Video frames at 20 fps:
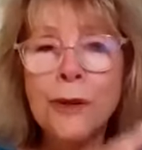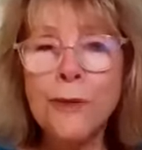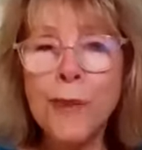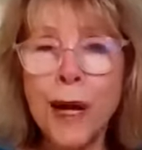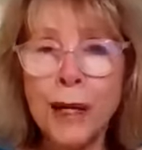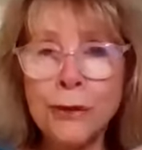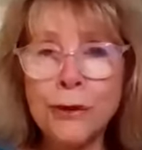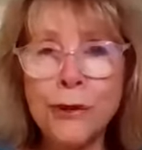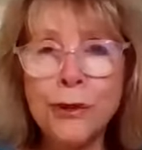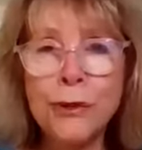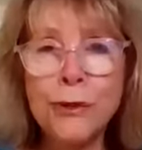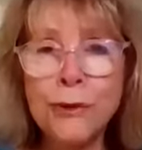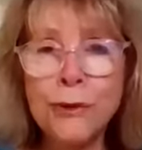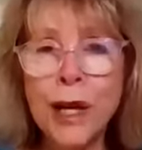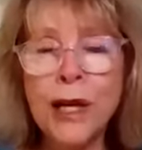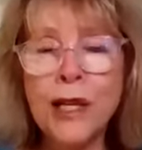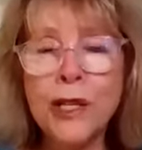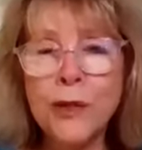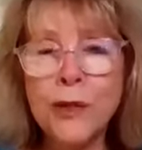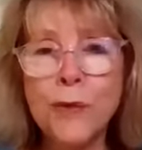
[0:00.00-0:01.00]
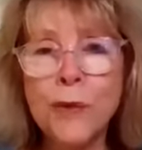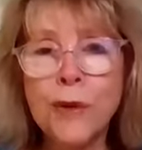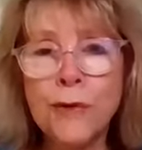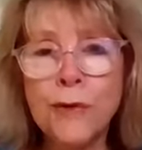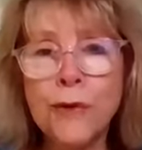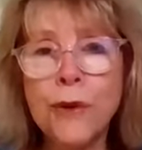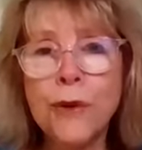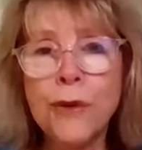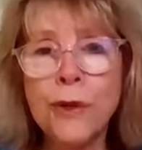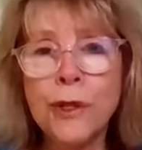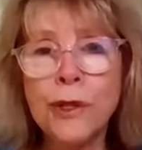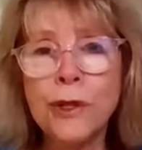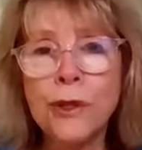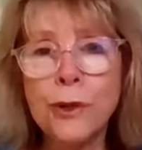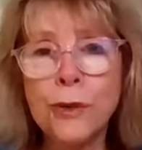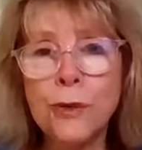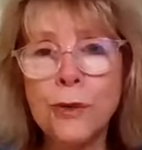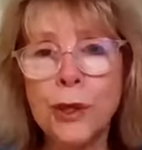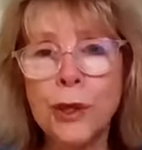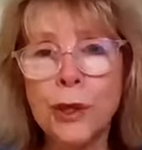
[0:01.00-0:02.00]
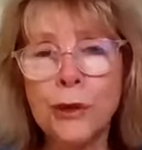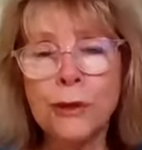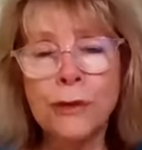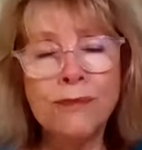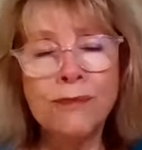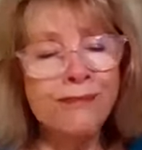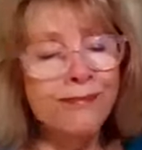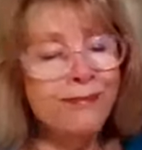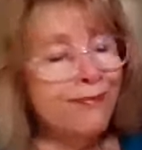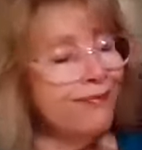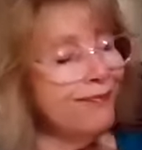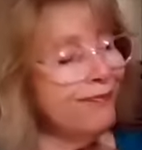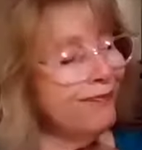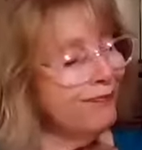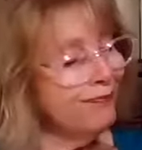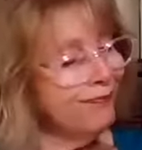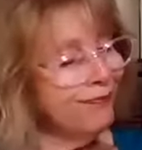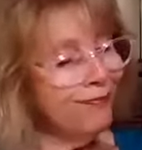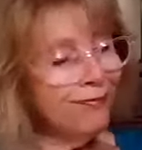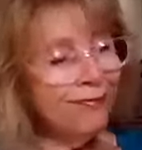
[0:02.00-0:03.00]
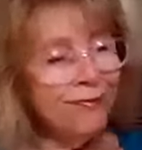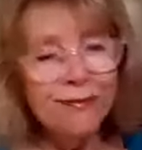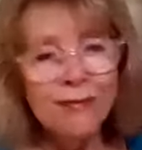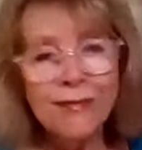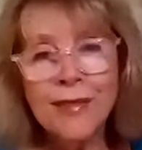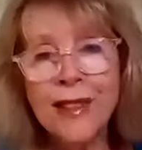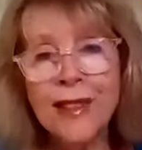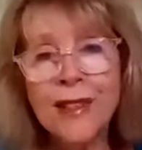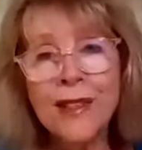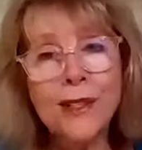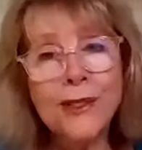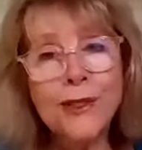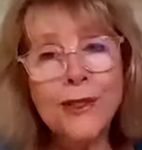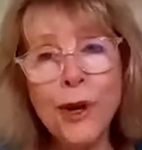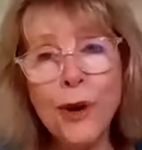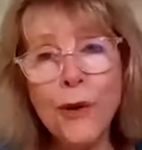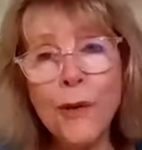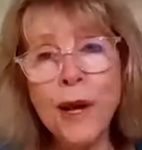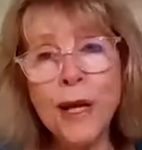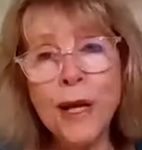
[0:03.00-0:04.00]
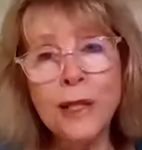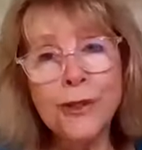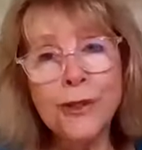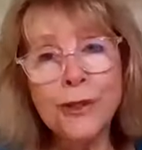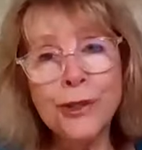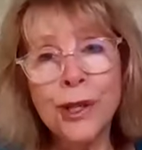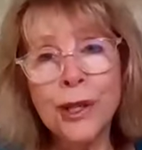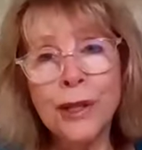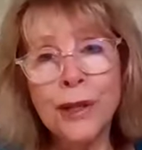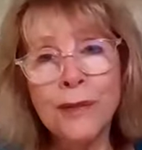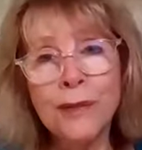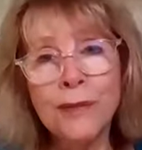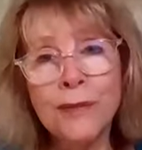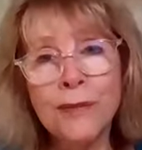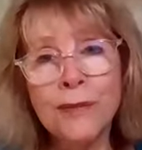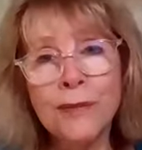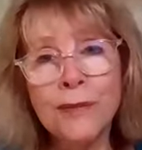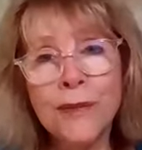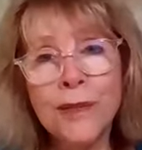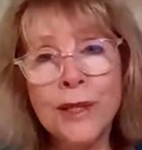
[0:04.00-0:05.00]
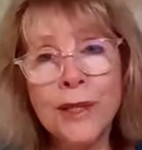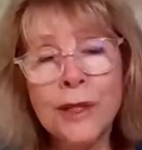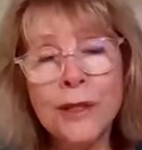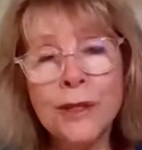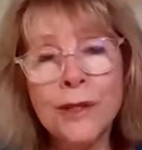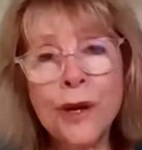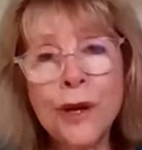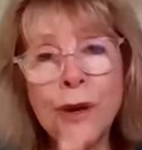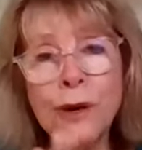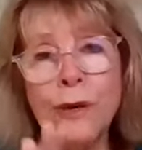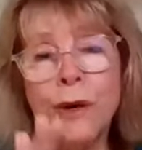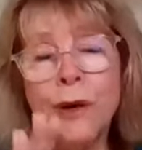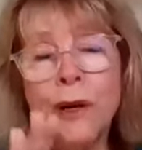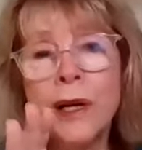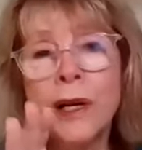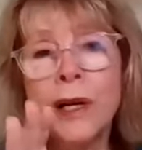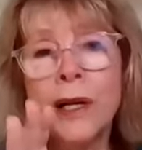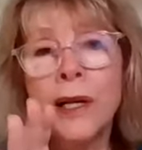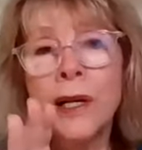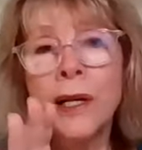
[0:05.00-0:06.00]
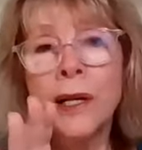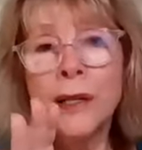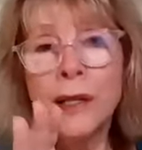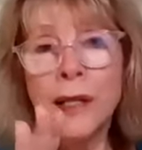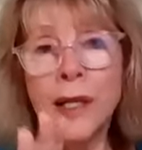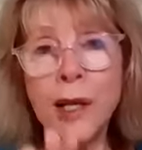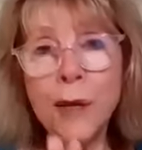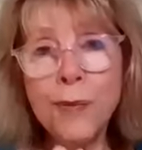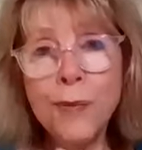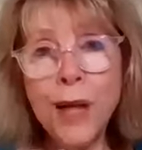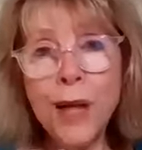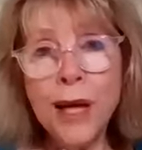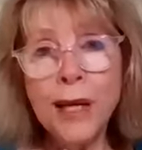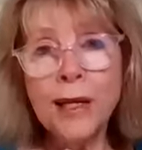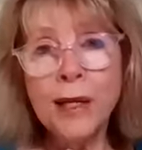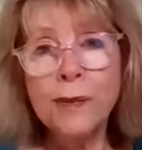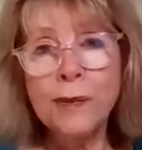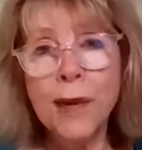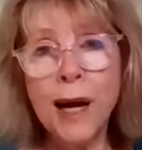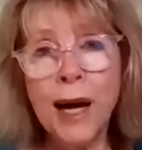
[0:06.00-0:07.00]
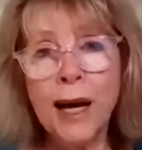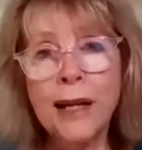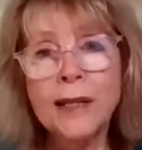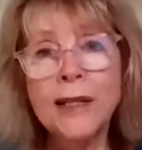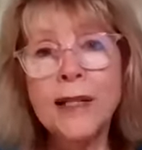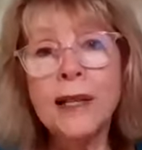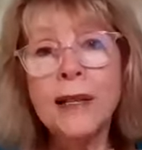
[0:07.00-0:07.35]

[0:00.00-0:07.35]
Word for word: About 2 days before the new moon, there's no energy. So keep that in mind.